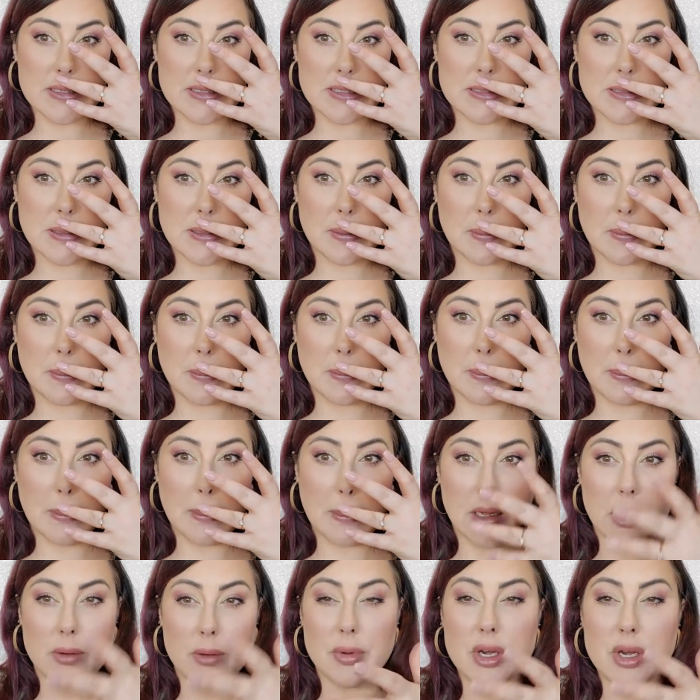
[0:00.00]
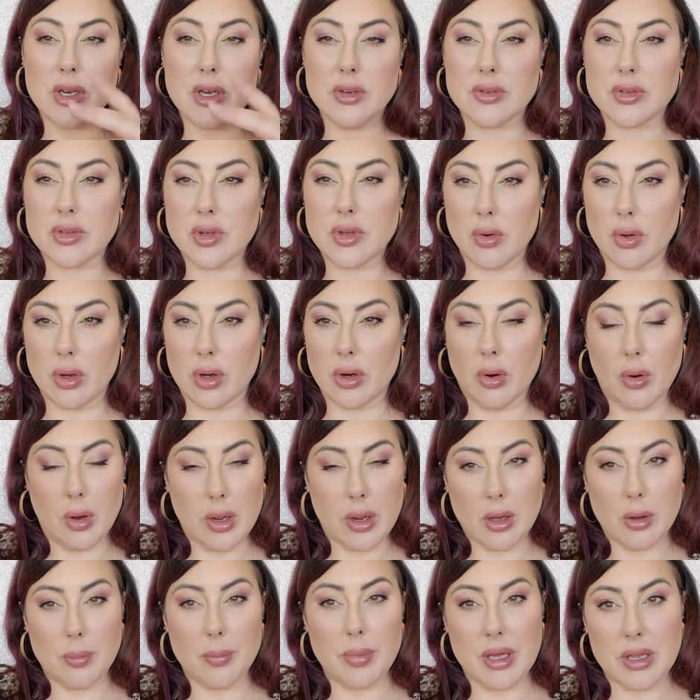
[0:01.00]
So I wouldn't use coconut
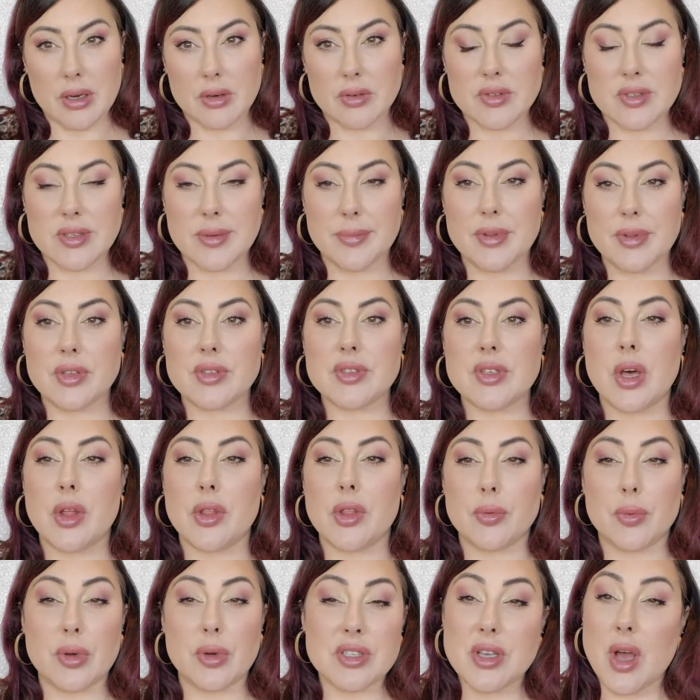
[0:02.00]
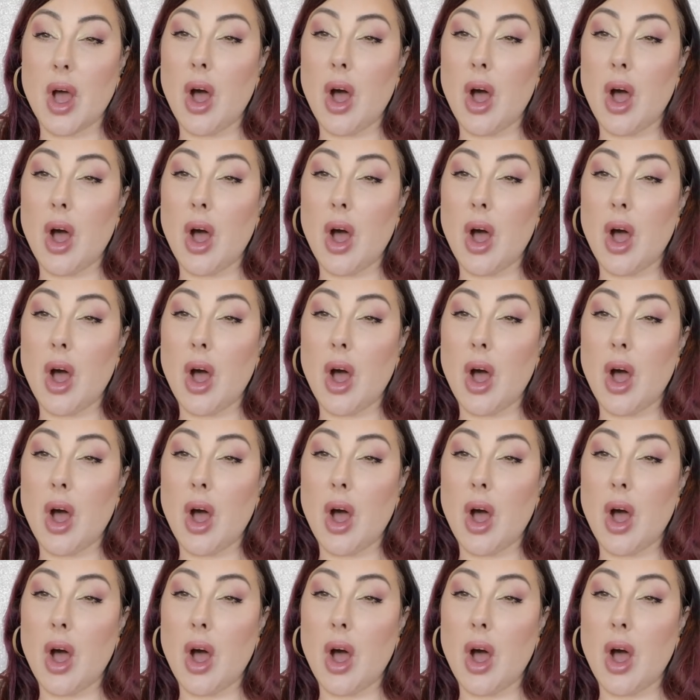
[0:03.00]
oil, but some of those other ones.